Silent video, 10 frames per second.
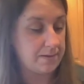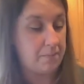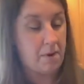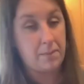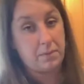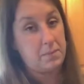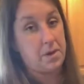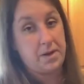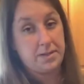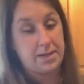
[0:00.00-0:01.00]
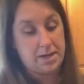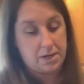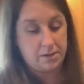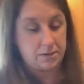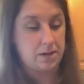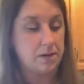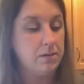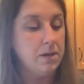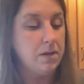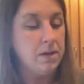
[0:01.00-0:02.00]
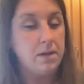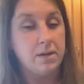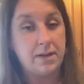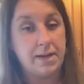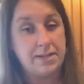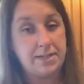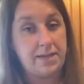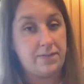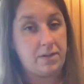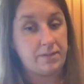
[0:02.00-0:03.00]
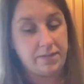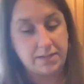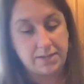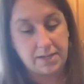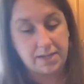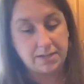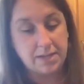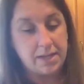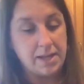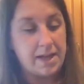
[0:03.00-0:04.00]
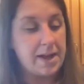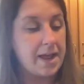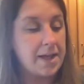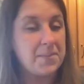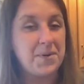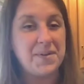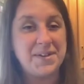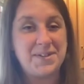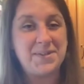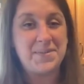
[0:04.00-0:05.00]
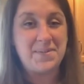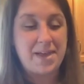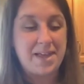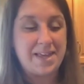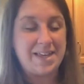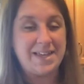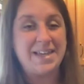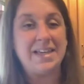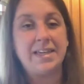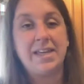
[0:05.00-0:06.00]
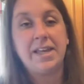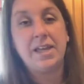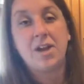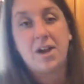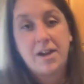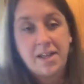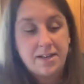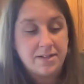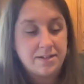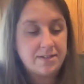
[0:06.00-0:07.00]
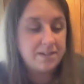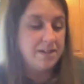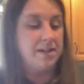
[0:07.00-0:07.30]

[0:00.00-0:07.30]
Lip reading: I probably bought it 10 years ago, and I save all of these things. And I'm going to be making kitty gardens.